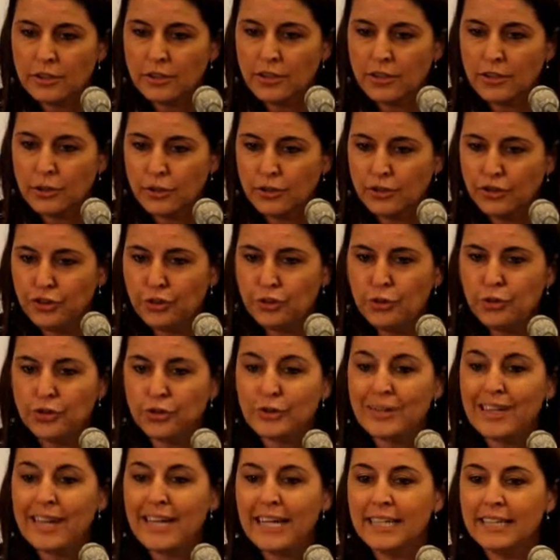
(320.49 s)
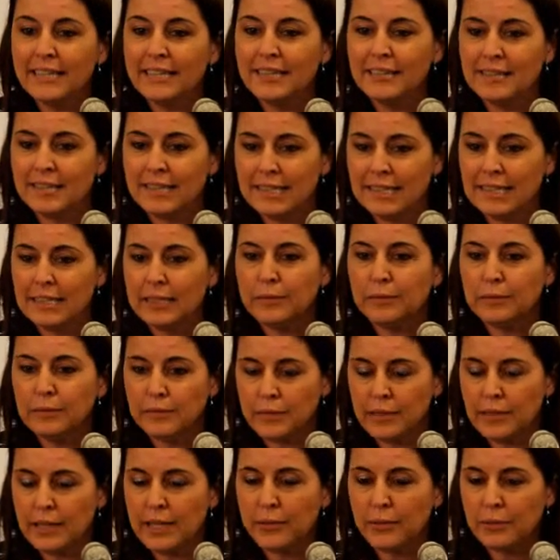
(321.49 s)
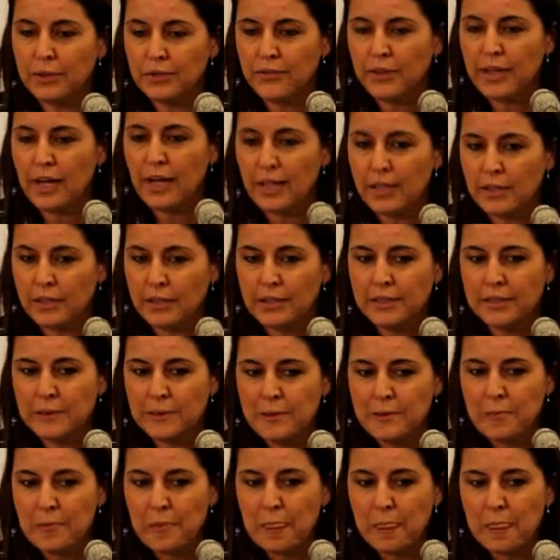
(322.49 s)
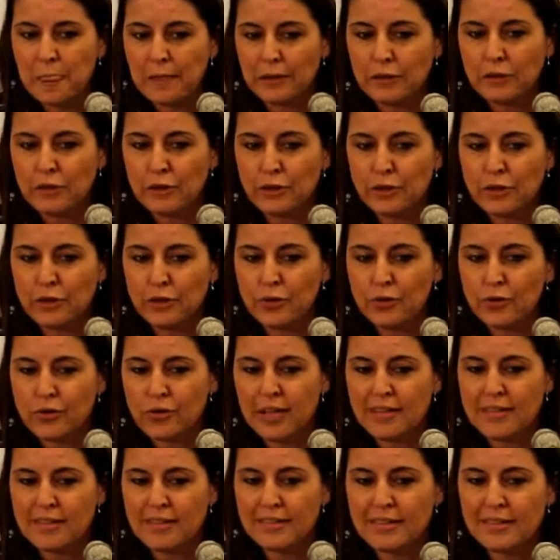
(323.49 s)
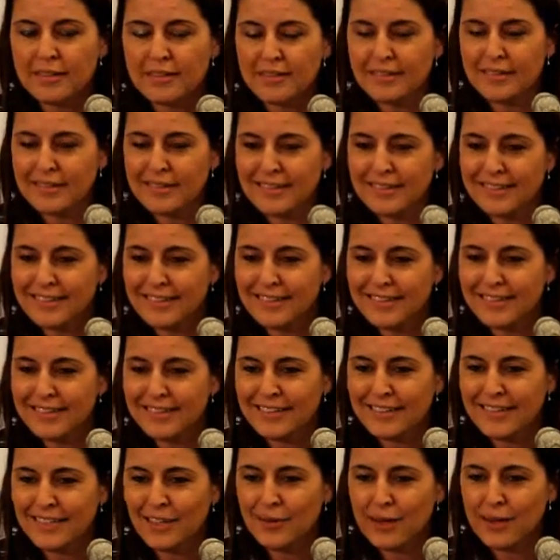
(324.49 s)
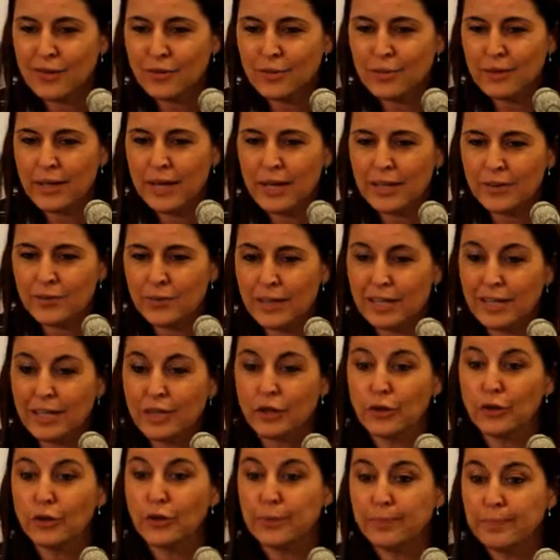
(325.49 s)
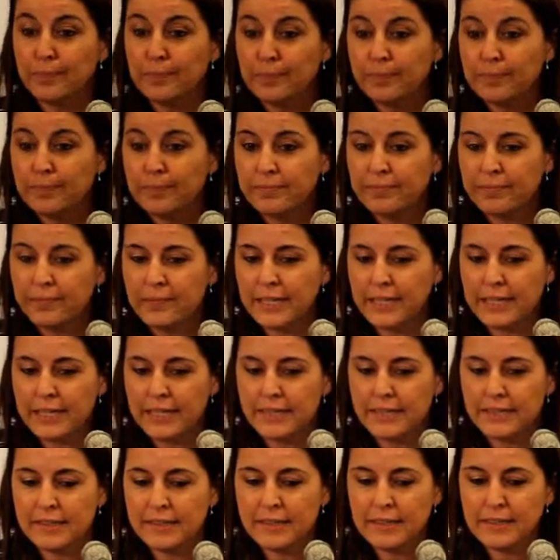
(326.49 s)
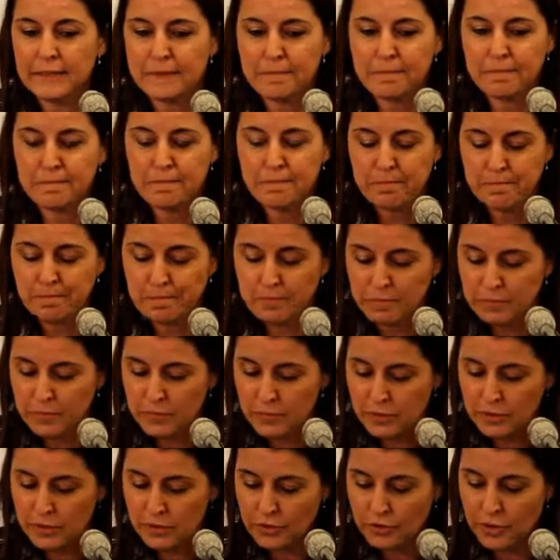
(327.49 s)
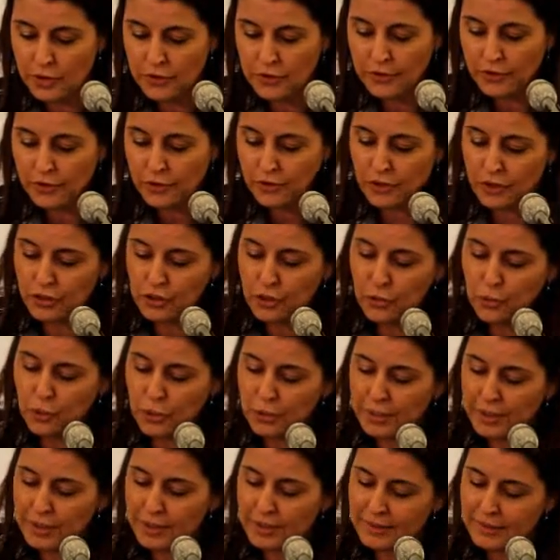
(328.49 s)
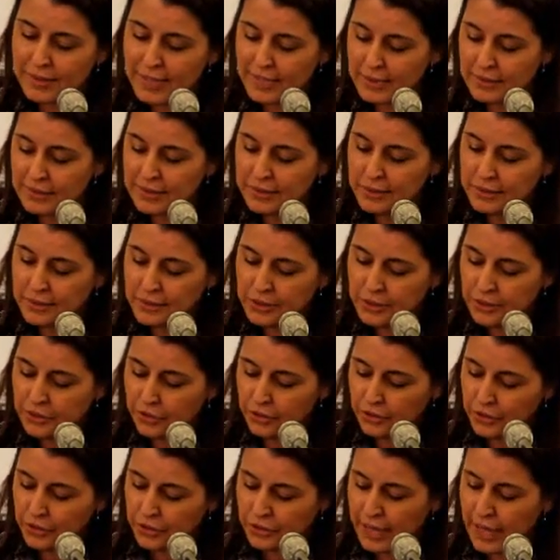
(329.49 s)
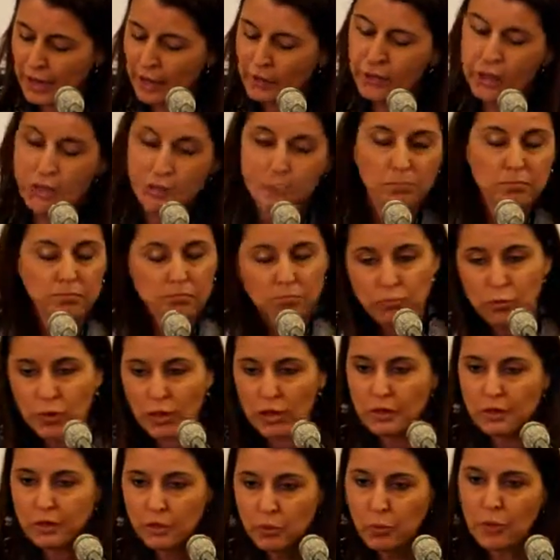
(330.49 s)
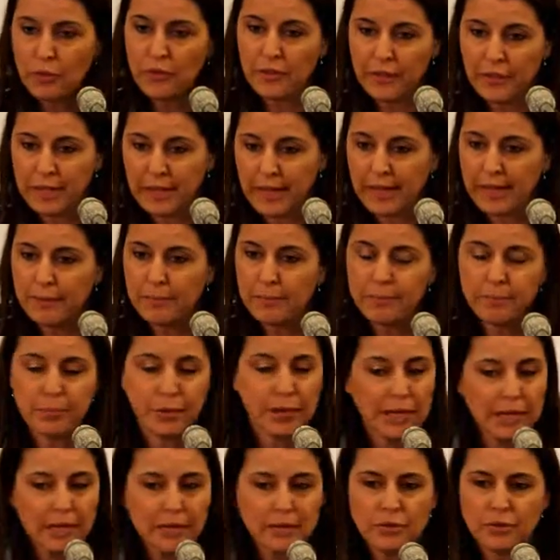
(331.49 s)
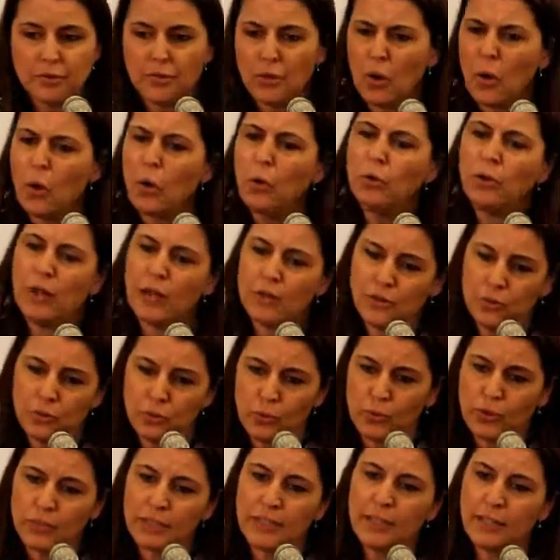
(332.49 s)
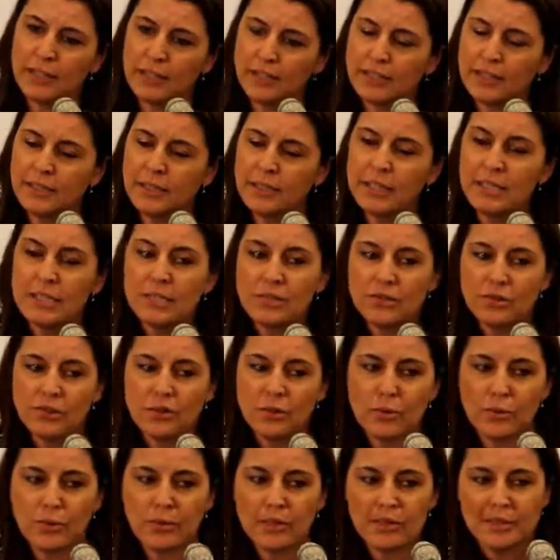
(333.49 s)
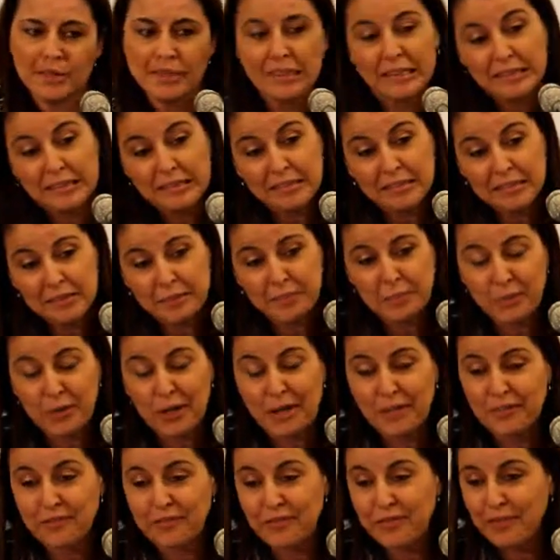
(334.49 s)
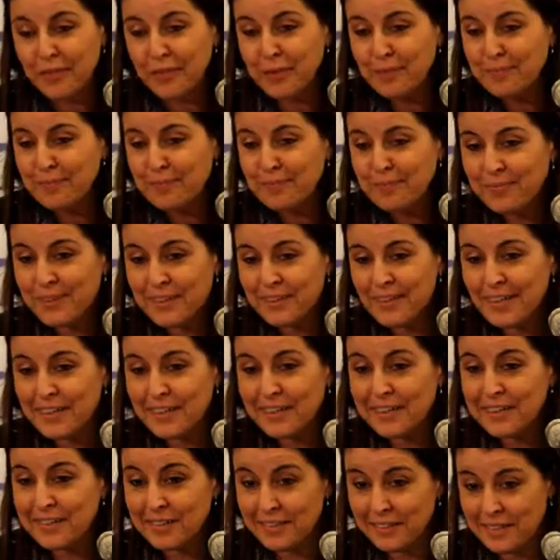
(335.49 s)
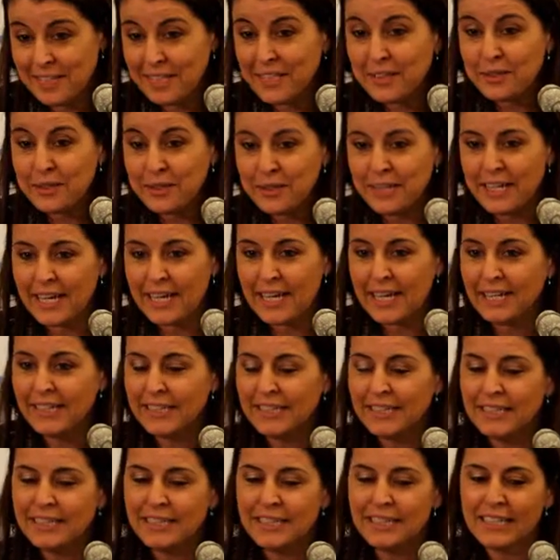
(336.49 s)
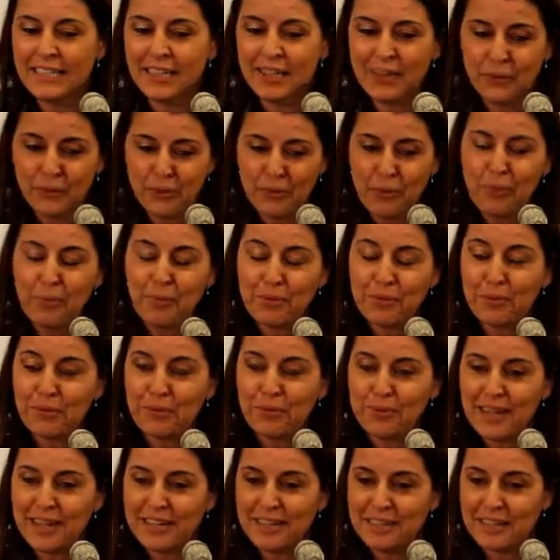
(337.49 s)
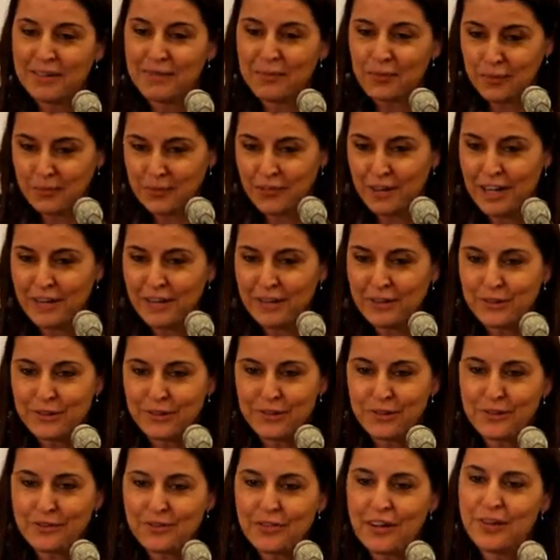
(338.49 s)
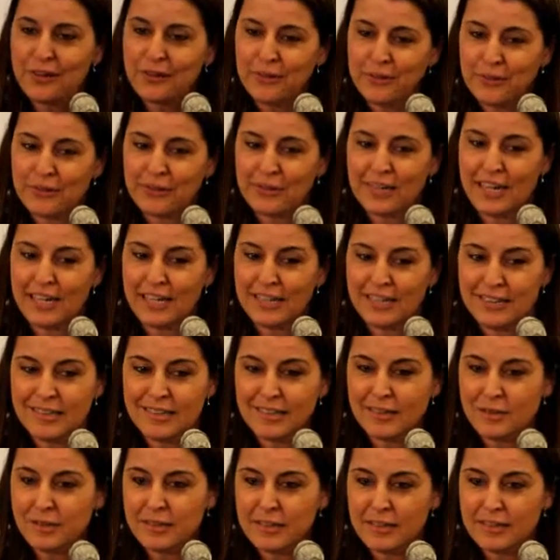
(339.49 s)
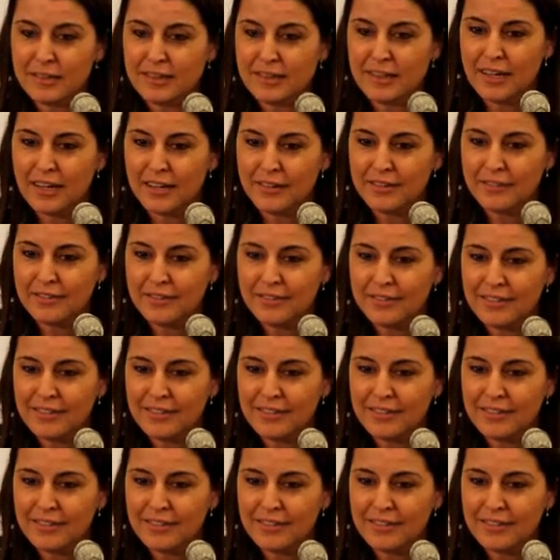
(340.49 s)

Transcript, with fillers: you know junior laden team, and we've got to learn those lessons, you know, as we, as we can learn them. And um, so I think this is a good one because, yes, it's, the outcome, well, you won the game, but there's a whole lot to work on. So some great film uh, to take a look at. Uh, we won't be doing that after finals. Duke finals are kind of serious stuff.